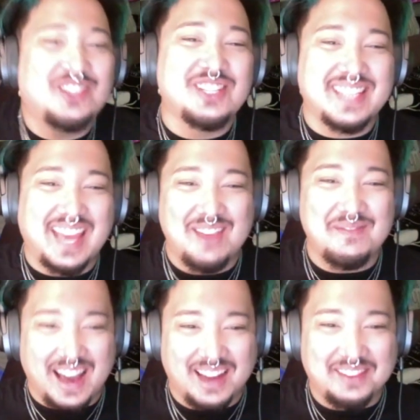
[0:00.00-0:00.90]
you just came
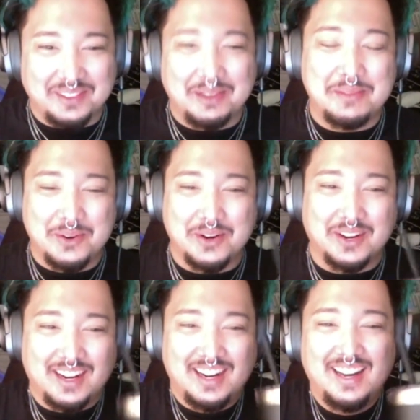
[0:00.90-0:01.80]
back from
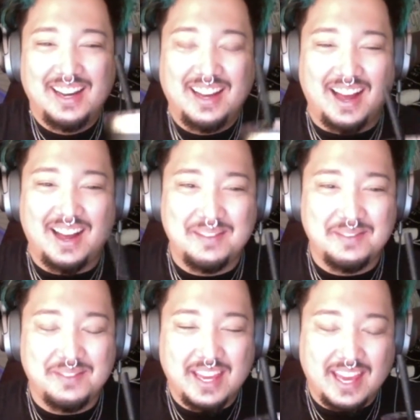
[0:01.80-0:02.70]
your
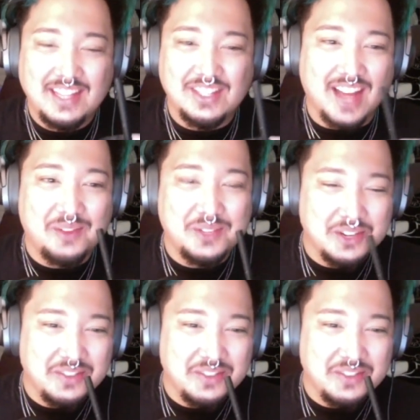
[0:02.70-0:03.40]
vacation. How was your